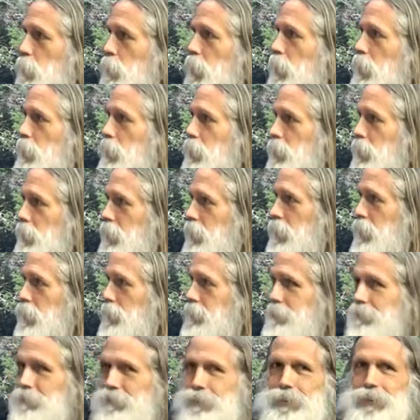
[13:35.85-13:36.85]
body,
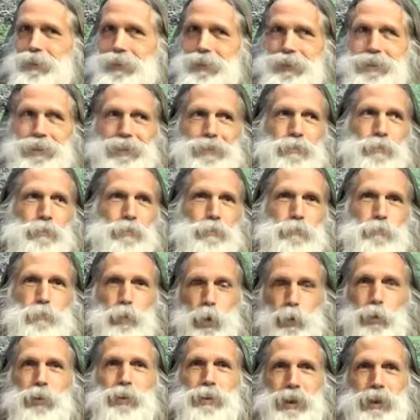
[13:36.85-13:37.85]
it, we've
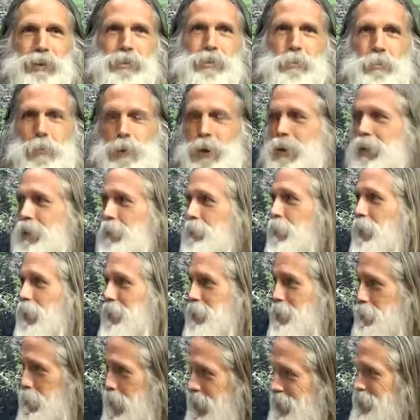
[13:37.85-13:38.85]
broken down the body by
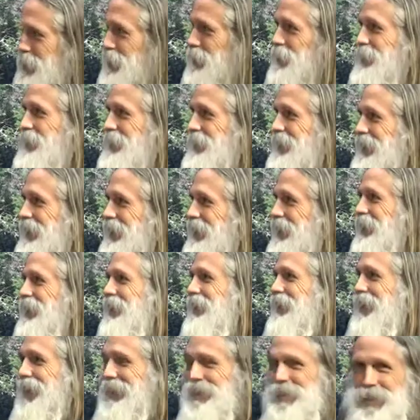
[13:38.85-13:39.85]
specialty.
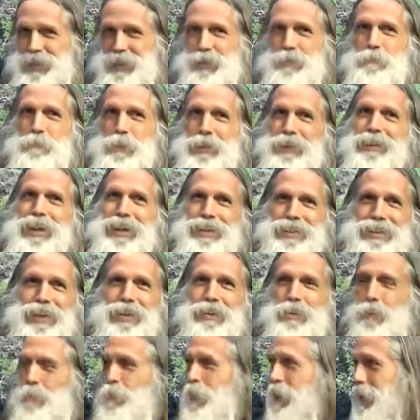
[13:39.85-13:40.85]
That doesn't mean that's
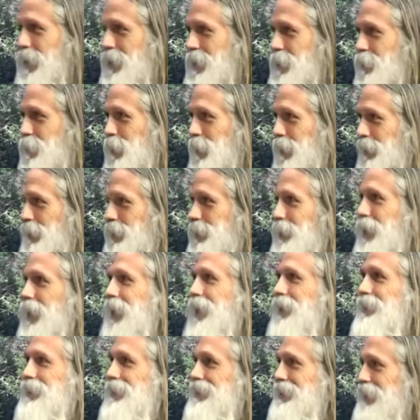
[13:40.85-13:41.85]
how the body works or
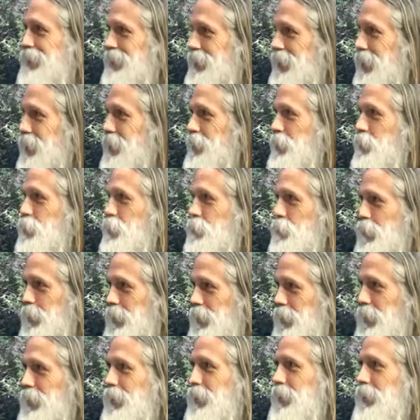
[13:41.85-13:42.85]
how it's designed to work.